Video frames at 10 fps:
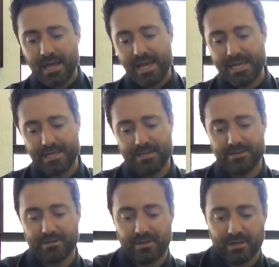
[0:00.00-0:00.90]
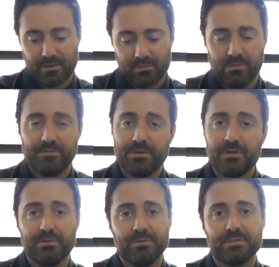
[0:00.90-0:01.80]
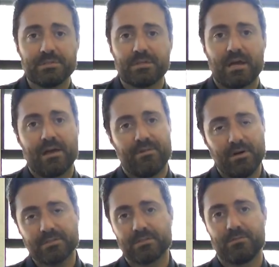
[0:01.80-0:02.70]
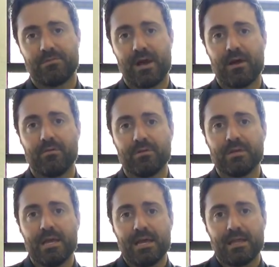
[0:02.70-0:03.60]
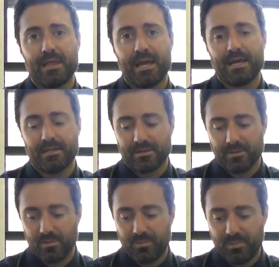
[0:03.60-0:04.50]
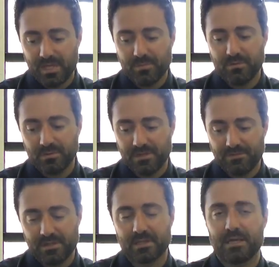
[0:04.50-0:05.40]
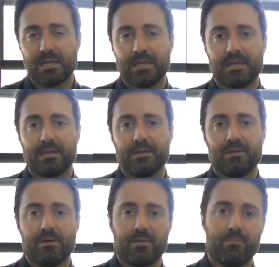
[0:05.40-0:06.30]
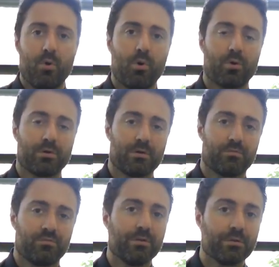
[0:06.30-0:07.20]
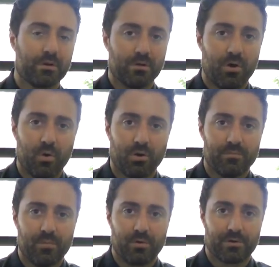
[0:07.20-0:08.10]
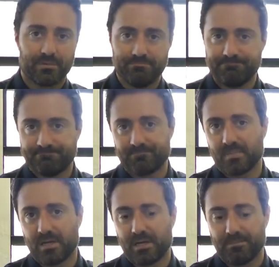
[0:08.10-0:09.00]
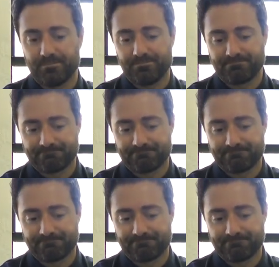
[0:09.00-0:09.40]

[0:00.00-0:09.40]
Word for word: And reviews have also found that people living in more rural or more um,